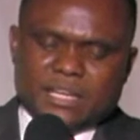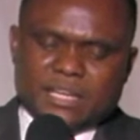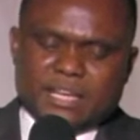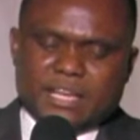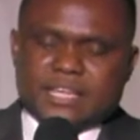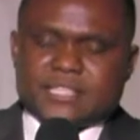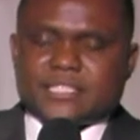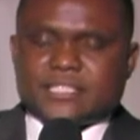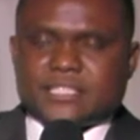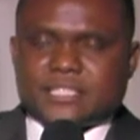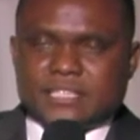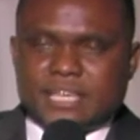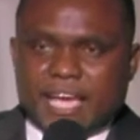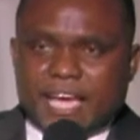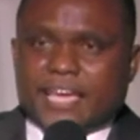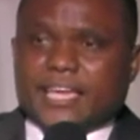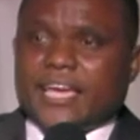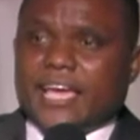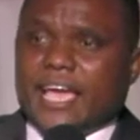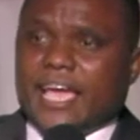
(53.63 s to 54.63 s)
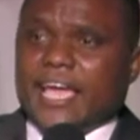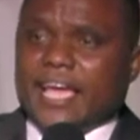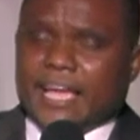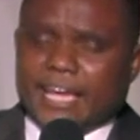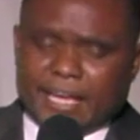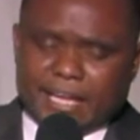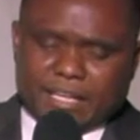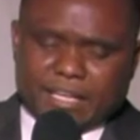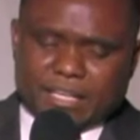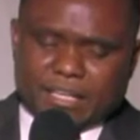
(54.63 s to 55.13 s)
is
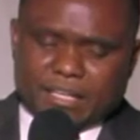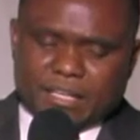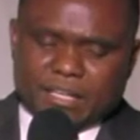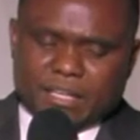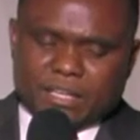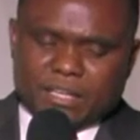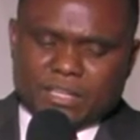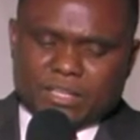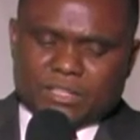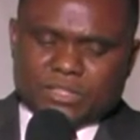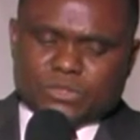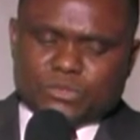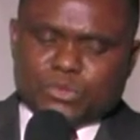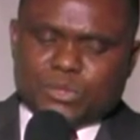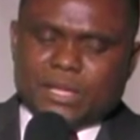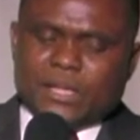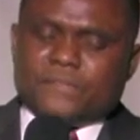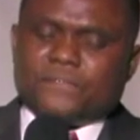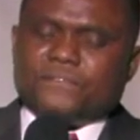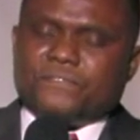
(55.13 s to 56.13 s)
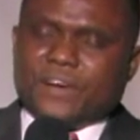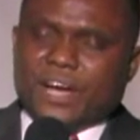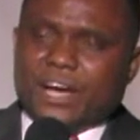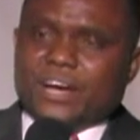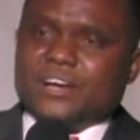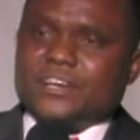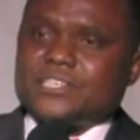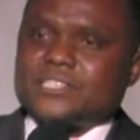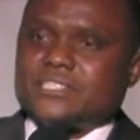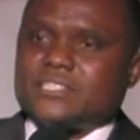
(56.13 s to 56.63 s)
seeking to
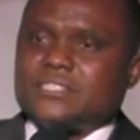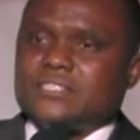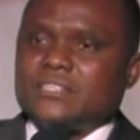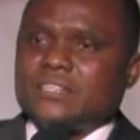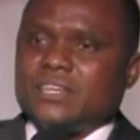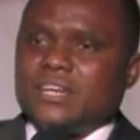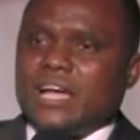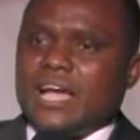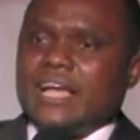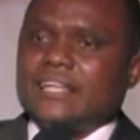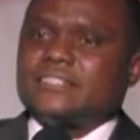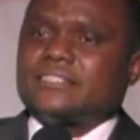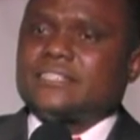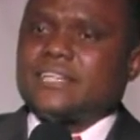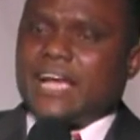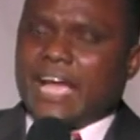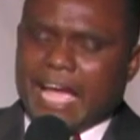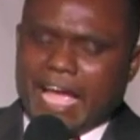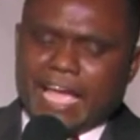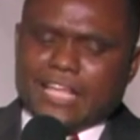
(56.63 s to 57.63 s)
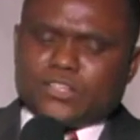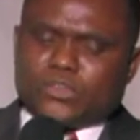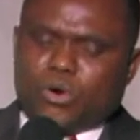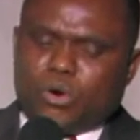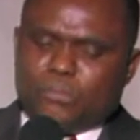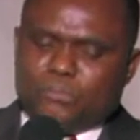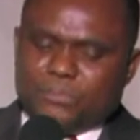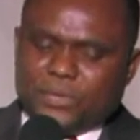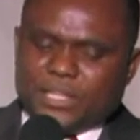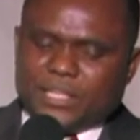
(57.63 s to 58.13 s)
invest and train
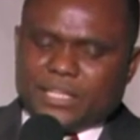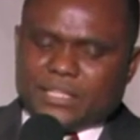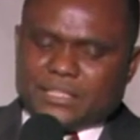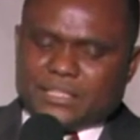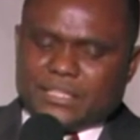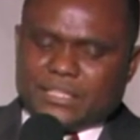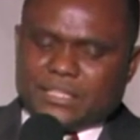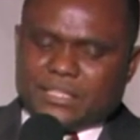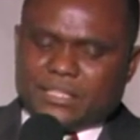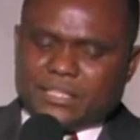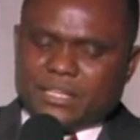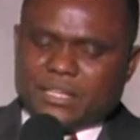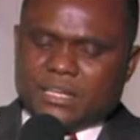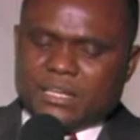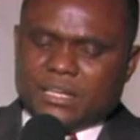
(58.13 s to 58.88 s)
community,